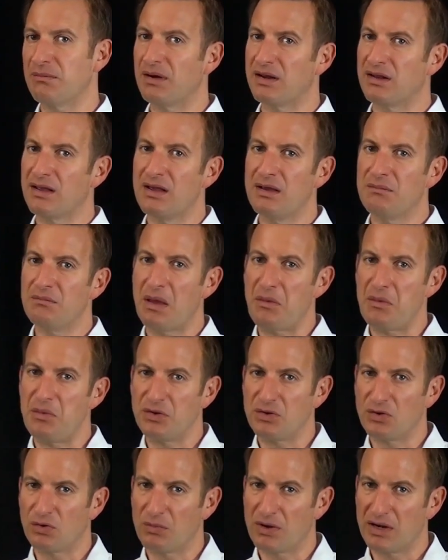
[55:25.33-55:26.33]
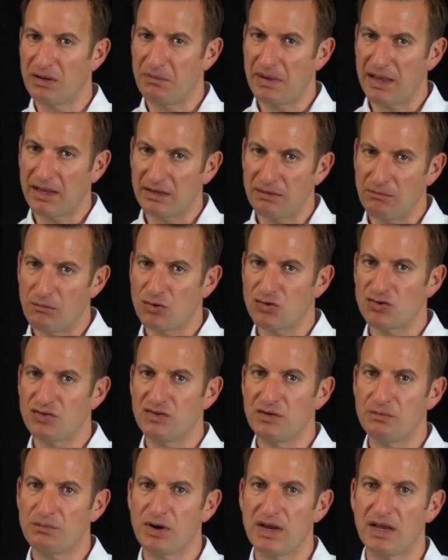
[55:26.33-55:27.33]
but maybe we don't want to make an
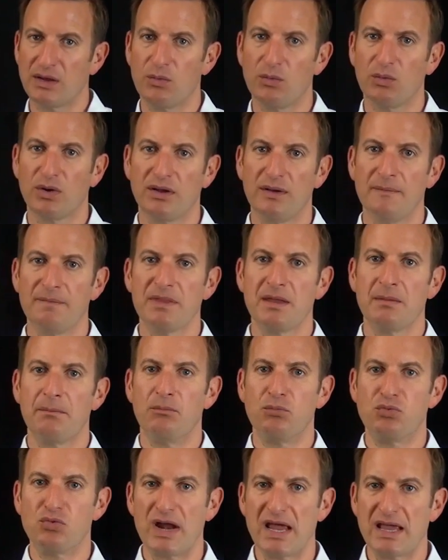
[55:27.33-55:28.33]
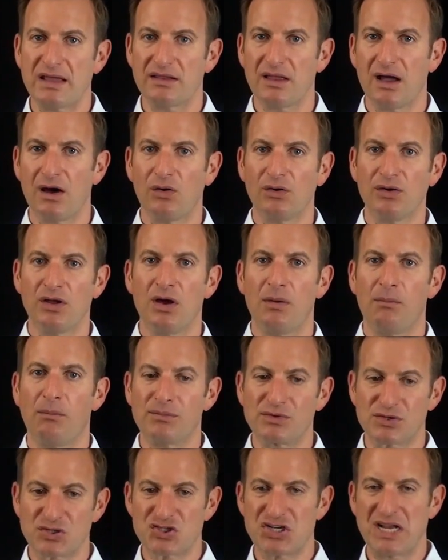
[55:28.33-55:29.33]
emergency brake, we want to brake down
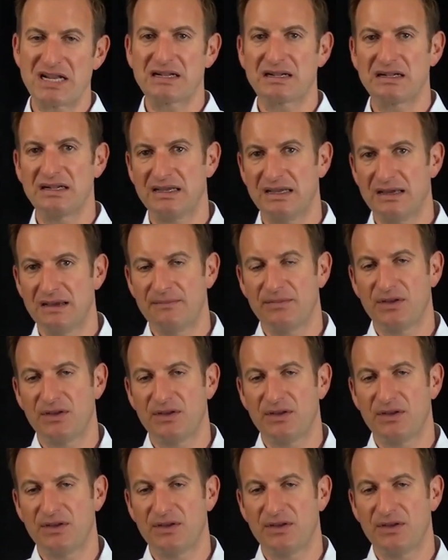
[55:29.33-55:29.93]
more gently,